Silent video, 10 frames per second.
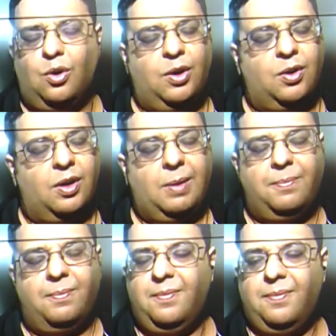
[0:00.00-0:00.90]
keep,
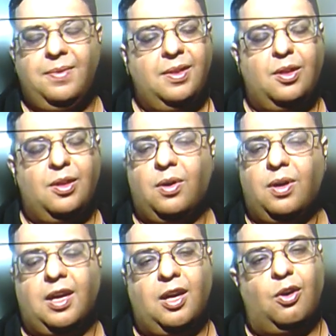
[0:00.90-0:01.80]

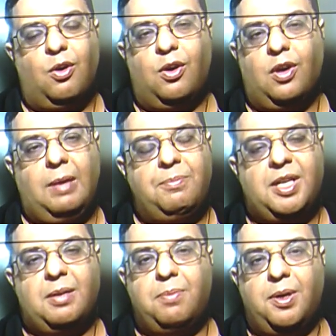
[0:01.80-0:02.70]
you're going to keep seeing
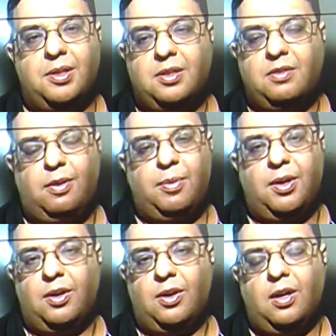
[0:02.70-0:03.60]
bursts from here
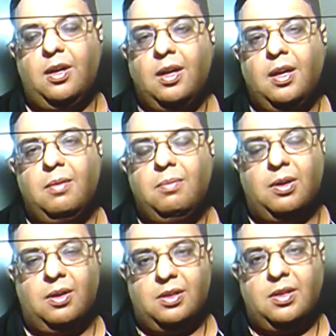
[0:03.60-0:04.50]
on,
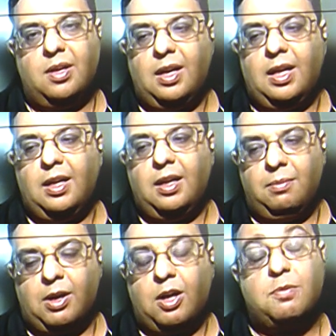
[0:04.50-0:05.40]

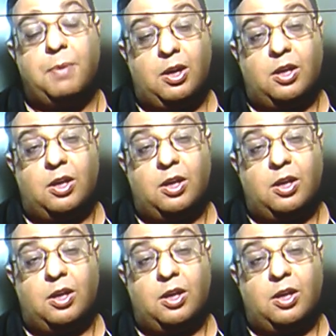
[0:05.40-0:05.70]
because because